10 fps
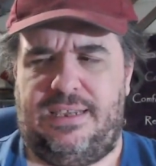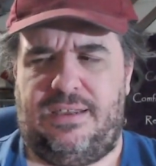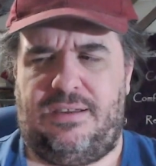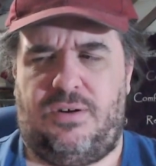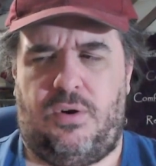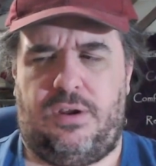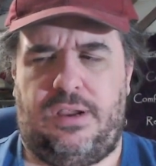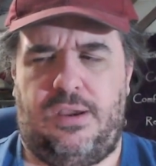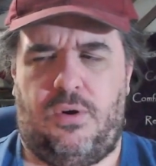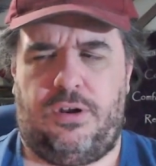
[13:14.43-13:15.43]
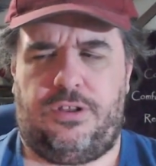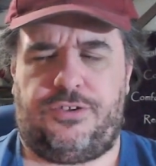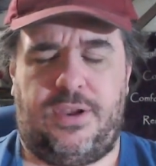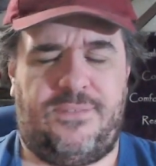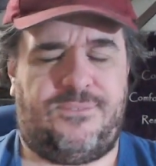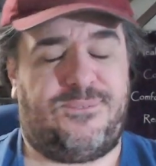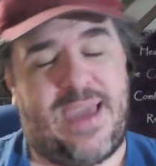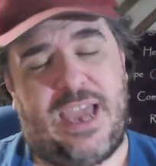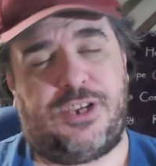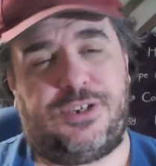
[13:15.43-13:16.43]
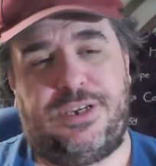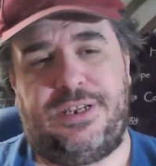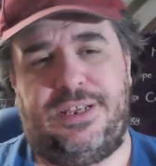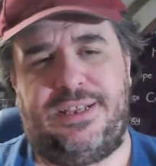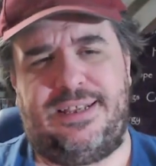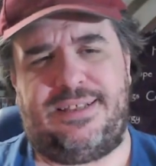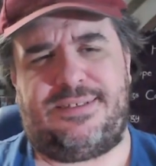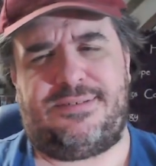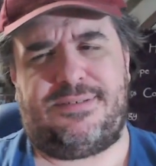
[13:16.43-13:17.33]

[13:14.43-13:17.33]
or in a certain fashion.